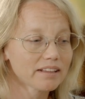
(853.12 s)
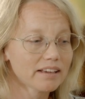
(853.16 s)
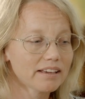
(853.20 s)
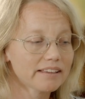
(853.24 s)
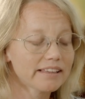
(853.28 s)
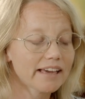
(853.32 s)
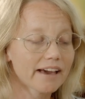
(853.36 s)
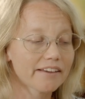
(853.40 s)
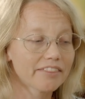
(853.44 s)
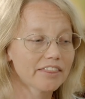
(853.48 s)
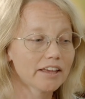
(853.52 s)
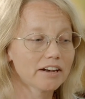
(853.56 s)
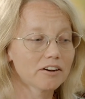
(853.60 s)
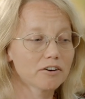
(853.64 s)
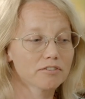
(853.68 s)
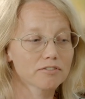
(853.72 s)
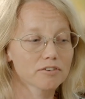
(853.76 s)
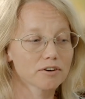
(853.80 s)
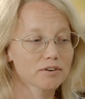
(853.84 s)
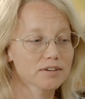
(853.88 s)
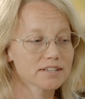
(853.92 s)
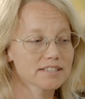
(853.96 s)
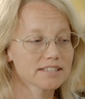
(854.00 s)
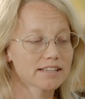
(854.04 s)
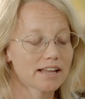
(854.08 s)
Yeah, then of
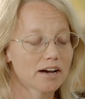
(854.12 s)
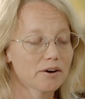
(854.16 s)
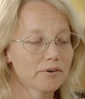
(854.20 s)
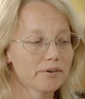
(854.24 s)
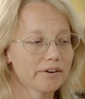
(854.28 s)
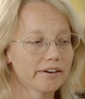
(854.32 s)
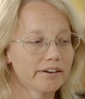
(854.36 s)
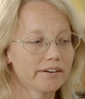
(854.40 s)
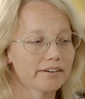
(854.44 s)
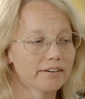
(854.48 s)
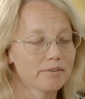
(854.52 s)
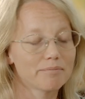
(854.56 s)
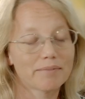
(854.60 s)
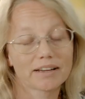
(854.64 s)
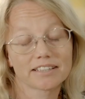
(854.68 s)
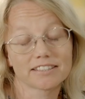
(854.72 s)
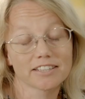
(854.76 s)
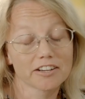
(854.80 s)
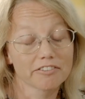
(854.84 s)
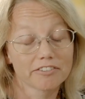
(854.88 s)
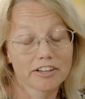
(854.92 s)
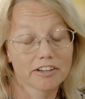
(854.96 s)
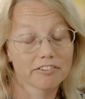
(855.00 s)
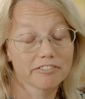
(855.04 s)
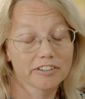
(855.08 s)
course now uh,
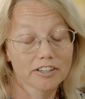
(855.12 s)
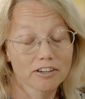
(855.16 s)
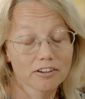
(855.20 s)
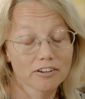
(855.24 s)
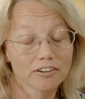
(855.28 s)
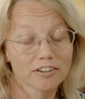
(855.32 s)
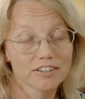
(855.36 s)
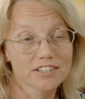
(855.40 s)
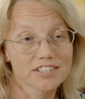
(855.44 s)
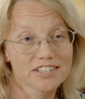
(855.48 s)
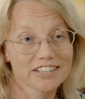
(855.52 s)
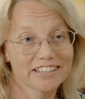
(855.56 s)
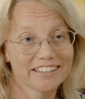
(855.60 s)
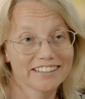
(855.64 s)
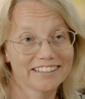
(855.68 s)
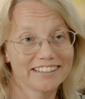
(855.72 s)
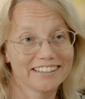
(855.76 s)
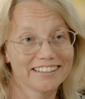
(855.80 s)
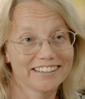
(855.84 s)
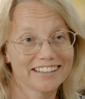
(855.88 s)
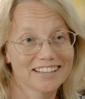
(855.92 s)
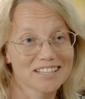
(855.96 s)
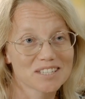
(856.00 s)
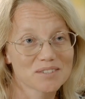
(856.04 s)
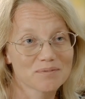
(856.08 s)
material philology.
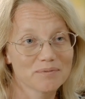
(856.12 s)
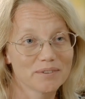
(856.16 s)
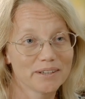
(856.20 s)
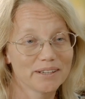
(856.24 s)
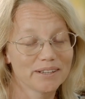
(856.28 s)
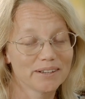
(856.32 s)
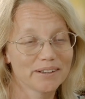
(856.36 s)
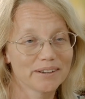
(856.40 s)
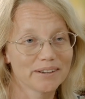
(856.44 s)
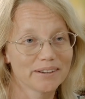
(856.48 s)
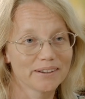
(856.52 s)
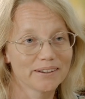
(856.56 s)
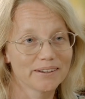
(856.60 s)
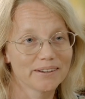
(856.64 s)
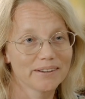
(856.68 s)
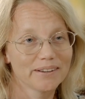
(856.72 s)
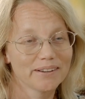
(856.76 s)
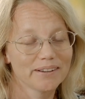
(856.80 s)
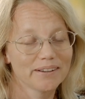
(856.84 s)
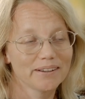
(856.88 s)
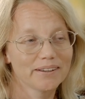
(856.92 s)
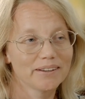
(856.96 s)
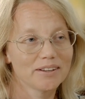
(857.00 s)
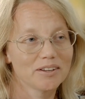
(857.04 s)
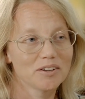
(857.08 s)
It has been a,
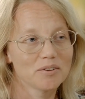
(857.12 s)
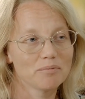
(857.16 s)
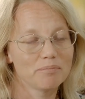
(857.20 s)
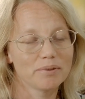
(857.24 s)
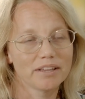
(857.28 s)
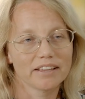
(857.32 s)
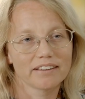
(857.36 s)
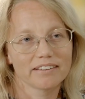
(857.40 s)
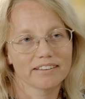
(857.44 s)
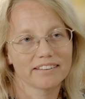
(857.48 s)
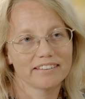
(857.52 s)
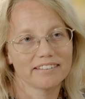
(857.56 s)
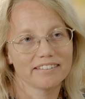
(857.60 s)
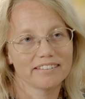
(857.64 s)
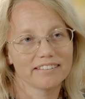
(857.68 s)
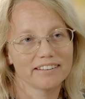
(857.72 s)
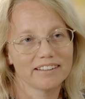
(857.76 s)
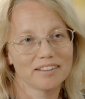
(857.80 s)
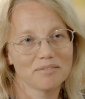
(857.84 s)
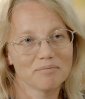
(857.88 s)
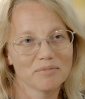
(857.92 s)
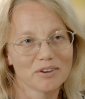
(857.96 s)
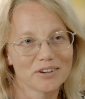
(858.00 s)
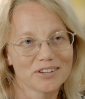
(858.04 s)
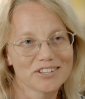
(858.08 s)
a big and
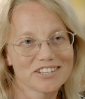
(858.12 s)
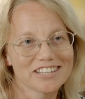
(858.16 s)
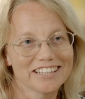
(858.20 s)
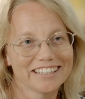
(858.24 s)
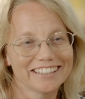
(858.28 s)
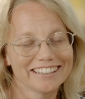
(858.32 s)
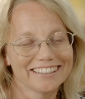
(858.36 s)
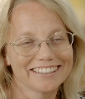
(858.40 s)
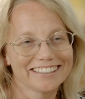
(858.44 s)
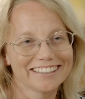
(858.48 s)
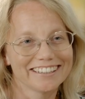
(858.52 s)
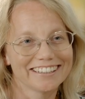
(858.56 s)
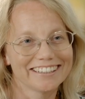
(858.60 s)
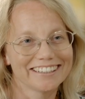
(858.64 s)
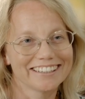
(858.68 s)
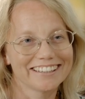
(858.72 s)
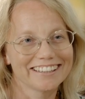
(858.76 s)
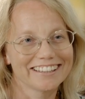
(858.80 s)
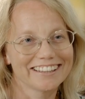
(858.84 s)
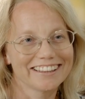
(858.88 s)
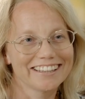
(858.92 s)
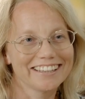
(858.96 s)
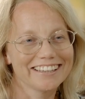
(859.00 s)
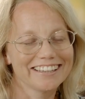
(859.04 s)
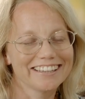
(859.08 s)
emerging
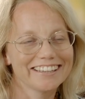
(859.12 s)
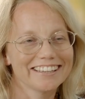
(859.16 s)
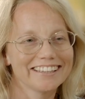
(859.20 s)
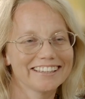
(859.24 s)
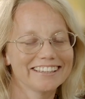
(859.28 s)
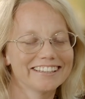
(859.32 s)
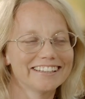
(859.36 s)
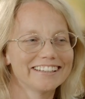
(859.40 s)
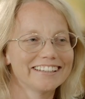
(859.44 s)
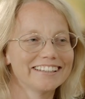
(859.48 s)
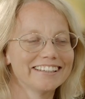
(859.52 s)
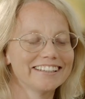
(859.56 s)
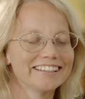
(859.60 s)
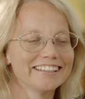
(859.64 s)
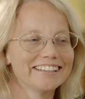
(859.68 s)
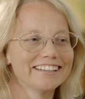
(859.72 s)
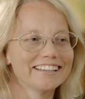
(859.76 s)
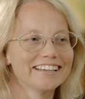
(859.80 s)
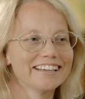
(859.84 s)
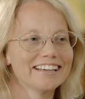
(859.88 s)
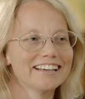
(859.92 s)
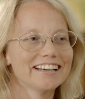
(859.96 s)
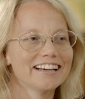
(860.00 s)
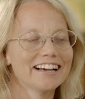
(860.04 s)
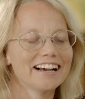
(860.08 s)
uh, thing in
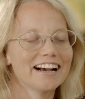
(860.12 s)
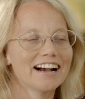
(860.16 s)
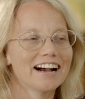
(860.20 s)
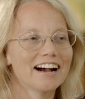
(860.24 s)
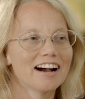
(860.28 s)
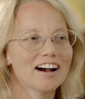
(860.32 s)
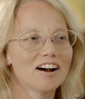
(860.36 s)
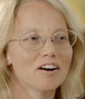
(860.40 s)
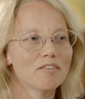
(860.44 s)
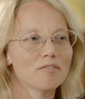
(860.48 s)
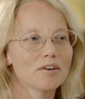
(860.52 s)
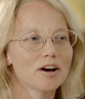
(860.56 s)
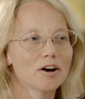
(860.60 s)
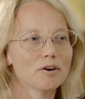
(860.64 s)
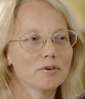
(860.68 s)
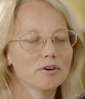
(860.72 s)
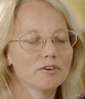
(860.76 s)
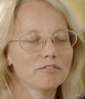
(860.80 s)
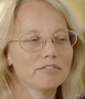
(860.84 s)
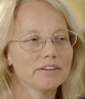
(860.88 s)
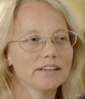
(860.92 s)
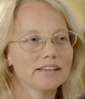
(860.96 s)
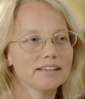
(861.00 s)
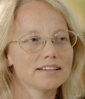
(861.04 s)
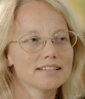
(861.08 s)
in um, our
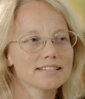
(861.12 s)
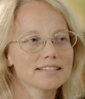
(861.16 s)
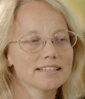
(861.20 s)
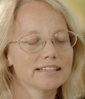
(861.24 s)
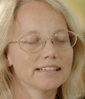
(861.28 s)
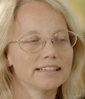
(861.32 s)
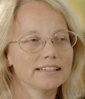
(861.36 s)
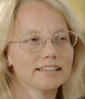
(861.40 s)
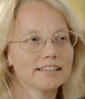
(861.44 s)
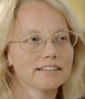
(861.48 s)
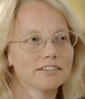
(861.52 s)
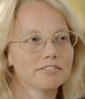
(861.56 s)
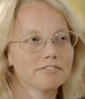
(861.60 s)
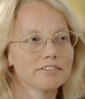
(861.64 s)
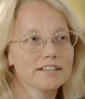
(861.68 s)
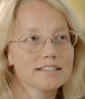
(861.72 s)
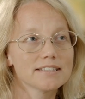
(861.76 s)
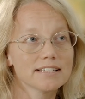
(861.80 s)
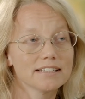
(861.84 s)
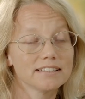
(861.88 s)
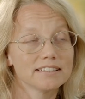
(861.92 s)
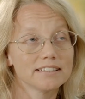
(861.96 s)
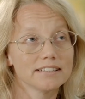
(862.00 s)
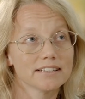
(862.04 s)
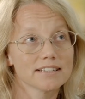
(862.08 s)
fields in
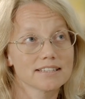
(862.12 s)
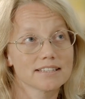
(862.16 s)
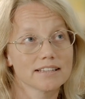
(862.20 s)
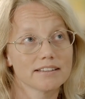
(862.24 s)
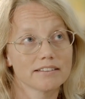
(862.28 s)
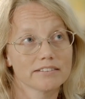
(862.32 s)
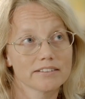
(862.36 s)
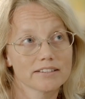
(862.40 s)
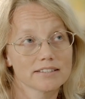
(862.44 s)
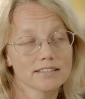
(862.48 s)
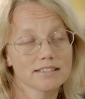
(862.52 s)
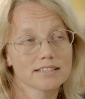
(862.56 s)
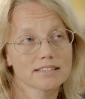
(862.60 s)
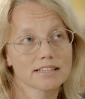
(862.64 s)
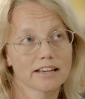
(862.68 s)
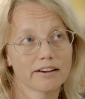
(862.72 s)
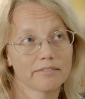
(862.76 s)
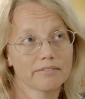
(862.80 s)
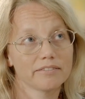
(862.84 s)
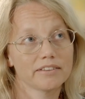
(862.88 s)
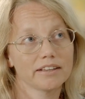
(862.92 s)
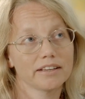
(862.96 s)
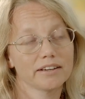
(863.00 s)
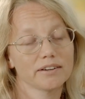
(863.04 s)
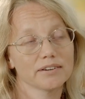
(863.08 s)
recent years, and this is
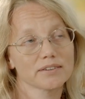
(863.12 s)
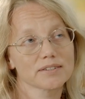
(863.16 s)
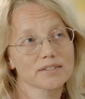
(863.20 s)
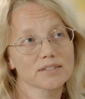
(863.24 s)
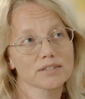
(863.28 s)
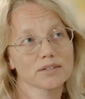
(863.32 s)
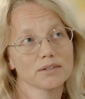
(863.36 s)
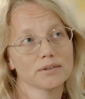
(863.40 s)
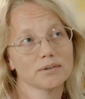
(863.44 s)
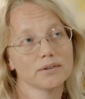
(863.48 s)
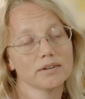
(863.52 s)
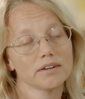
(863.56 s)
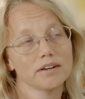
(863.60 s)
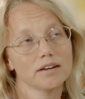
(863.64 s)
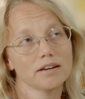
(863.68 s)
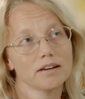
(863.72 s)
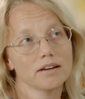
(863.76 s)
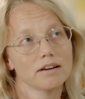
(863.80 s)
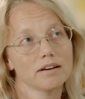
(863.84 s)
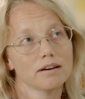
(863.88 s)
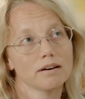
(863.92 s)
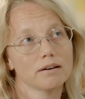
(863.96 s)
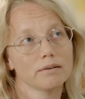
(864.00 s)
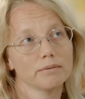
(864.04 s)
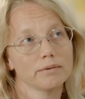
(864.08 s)
something also
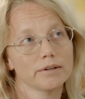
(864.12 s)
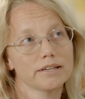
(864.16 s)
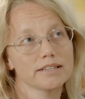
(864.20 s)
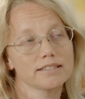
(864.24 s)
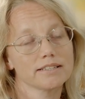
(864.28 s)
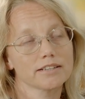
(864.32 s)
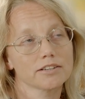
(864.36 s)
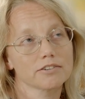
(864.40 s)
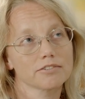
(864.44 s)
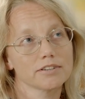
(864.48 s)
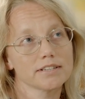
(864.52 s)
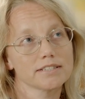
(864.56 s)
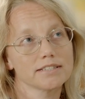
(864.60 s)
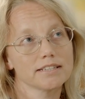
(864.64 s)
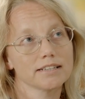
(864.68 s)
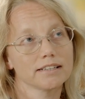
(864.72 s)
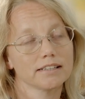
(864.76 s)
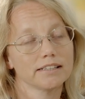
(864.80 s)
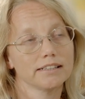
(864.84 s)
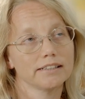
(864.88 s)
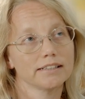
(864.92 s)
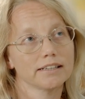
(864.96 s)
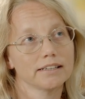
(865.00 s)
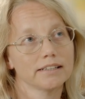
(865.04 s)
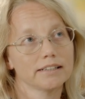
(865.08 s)
what is
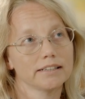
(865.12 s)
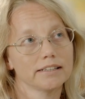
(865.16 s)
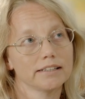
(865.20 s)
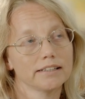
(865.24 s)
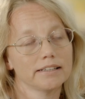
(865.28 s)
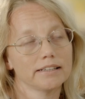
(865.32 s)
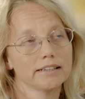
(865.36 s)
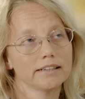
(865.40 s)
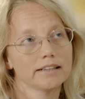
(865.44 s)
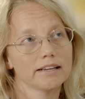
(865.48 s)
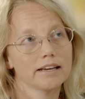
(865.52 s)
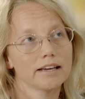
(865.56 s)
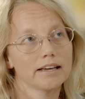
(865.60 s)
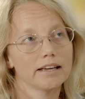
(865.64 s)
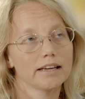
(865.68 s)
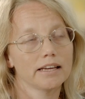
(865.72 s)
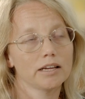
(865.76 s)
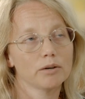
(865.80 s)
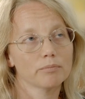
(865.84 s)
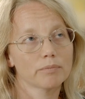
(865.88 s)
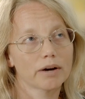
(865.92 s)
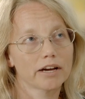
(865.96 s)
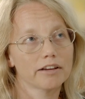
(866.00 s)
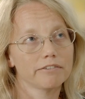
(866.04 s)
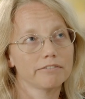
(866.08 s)
increasingly done in
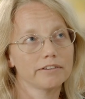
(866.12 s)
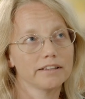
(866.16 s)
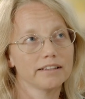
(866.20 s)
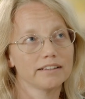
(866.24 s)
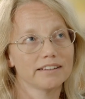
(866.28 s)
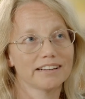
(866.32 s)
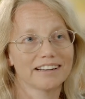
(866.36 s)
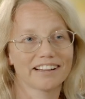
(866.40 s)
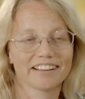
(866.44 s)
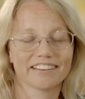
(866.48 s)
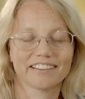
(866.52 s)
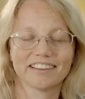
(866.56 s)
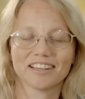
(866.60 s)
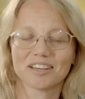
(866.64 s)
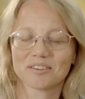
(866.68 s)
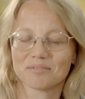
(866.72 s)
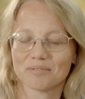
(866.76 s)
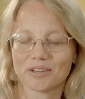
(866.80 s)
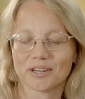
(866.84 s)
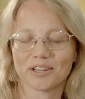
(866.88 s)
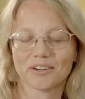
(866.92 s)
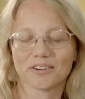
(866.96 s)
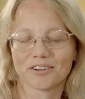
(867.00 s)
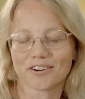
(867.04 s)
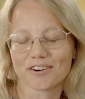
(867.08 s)
in my field, and I think
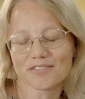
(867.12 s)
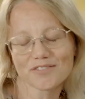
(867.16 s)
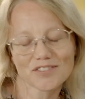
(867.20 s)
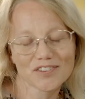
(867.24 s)
many Nor